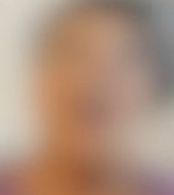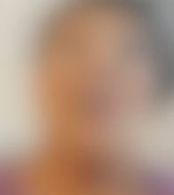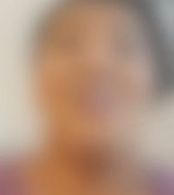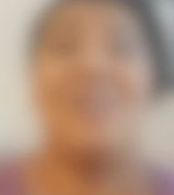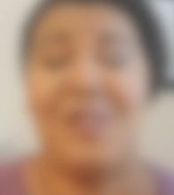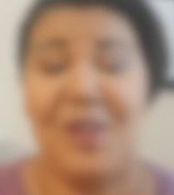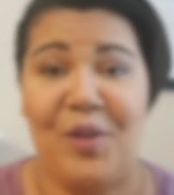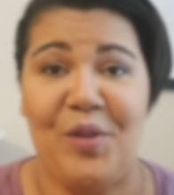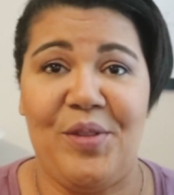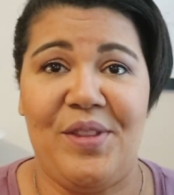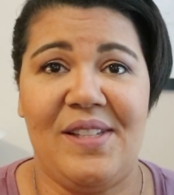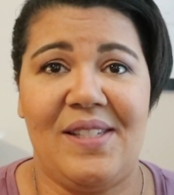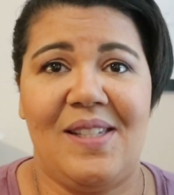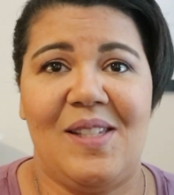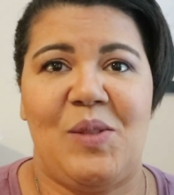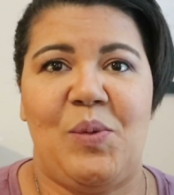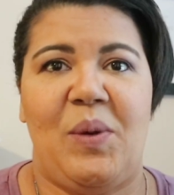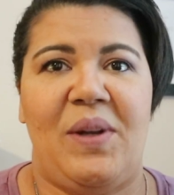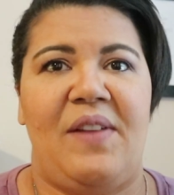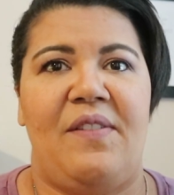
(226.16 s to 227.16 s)
So this
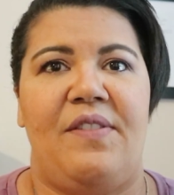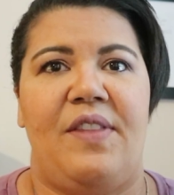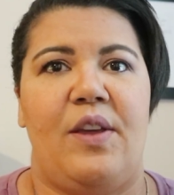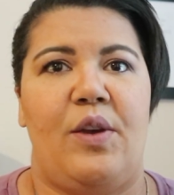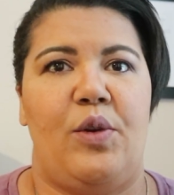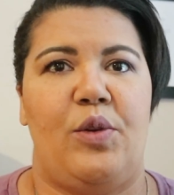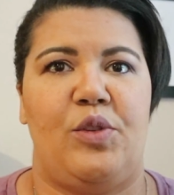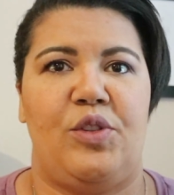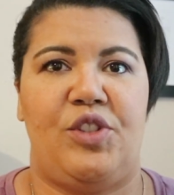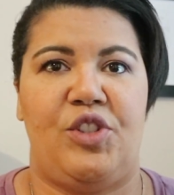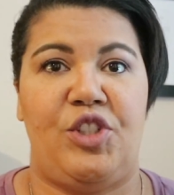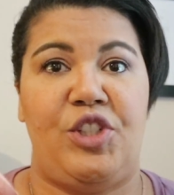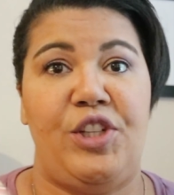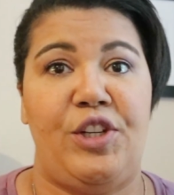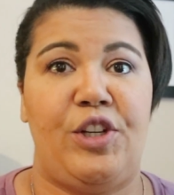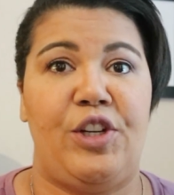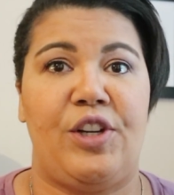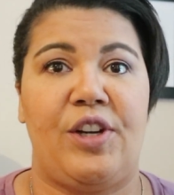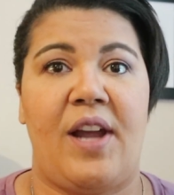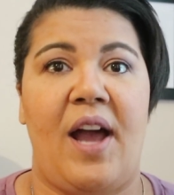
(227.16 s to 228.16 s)
is one of those
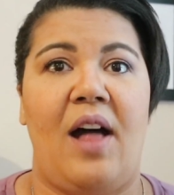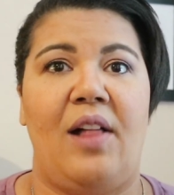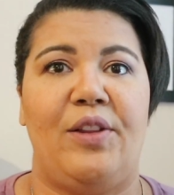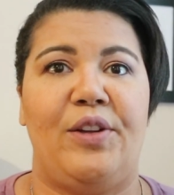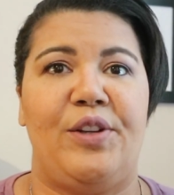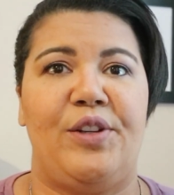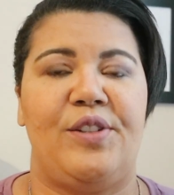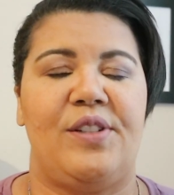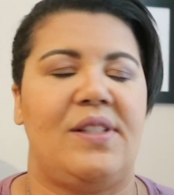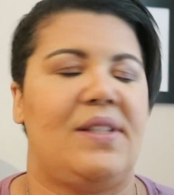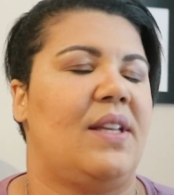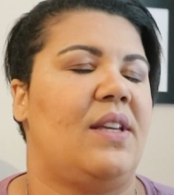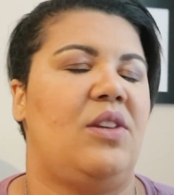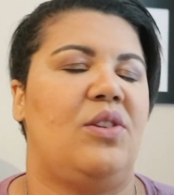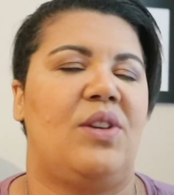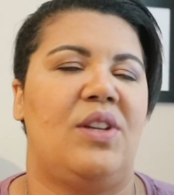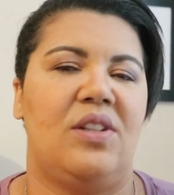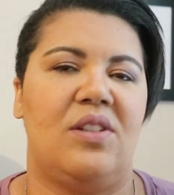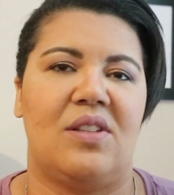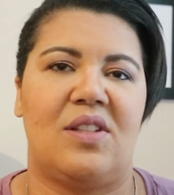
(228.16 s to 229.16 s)
sheer colors that
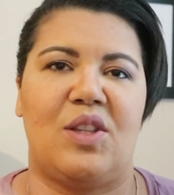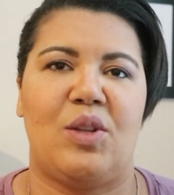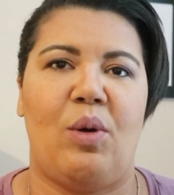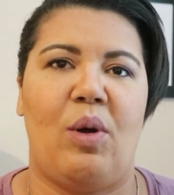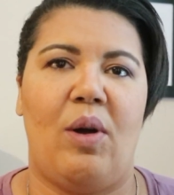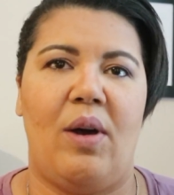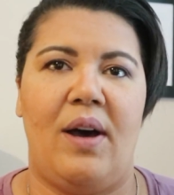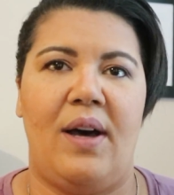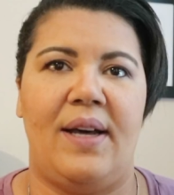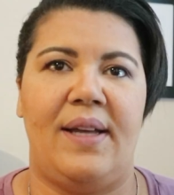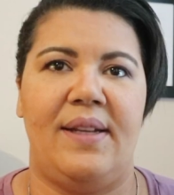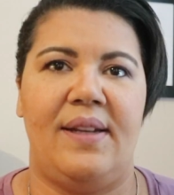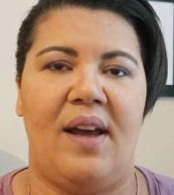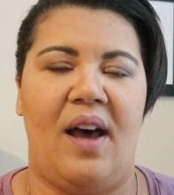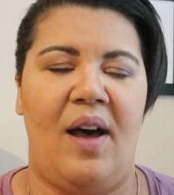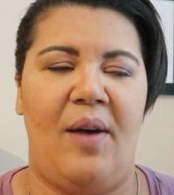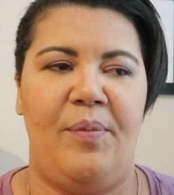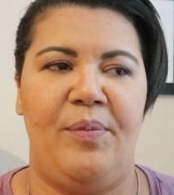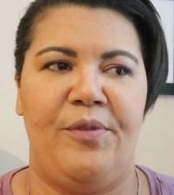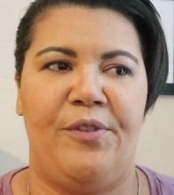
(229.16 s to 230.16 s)
you can just throw on
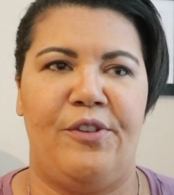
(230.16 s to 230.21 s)
um,